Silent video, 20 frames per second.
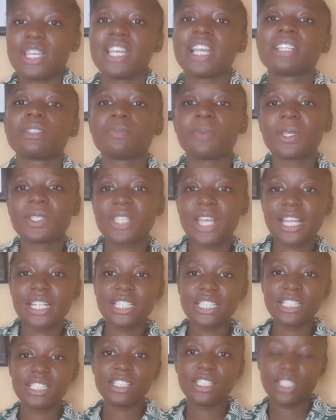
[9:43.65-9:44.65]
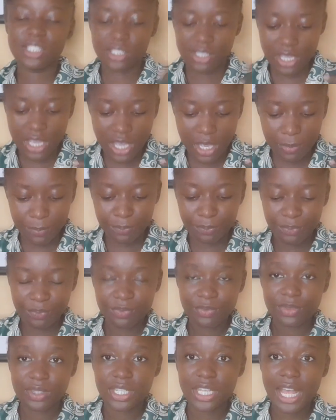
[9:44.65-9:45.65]
especially the
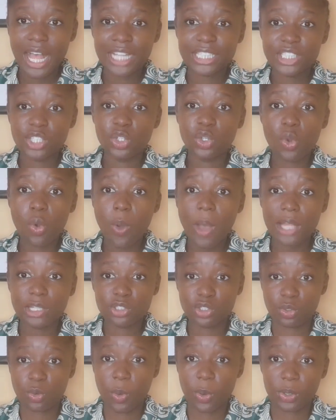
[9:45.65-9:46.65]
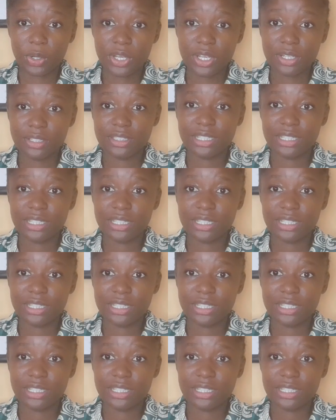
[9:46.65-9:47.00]
at the lower trunk.